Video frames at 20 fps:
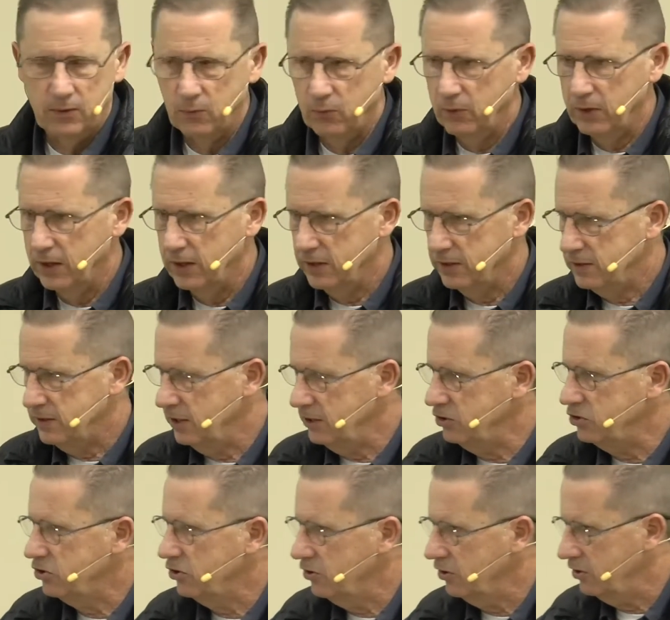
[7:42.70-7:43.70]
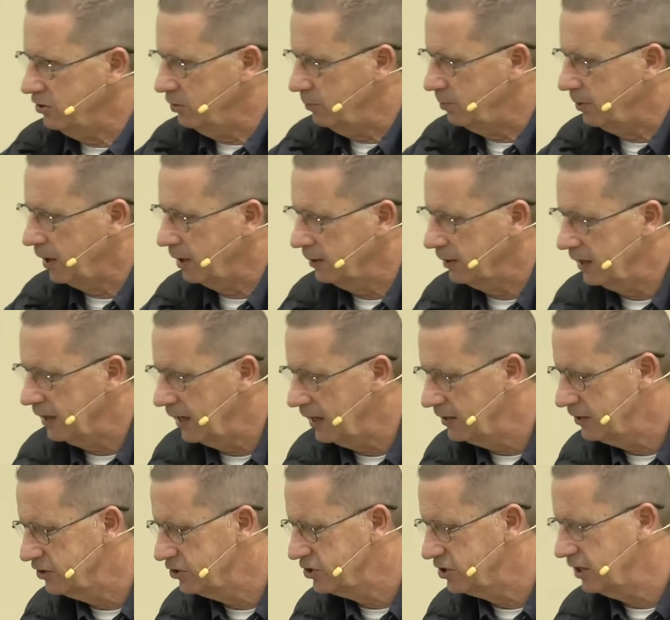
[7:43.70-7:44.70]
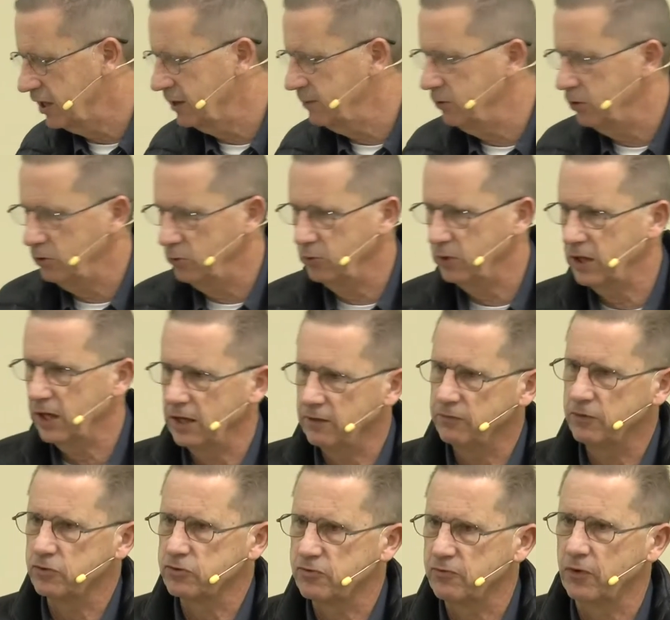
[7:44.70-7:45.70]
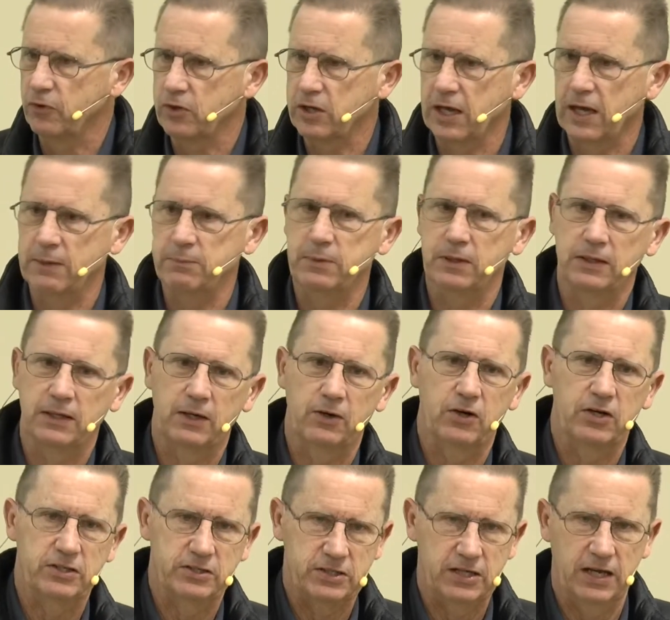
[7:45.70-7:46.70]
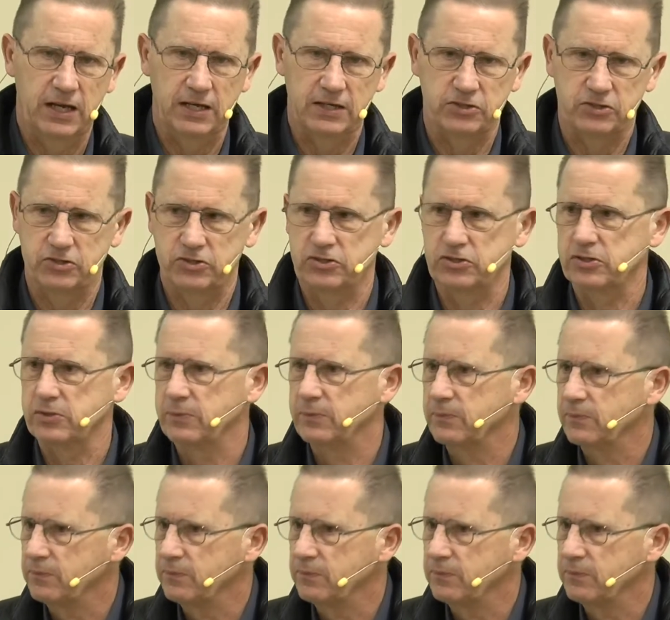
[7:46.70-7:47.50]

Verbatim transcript: We had a teacher, and you probably had the same, who gave those vocabulary tests.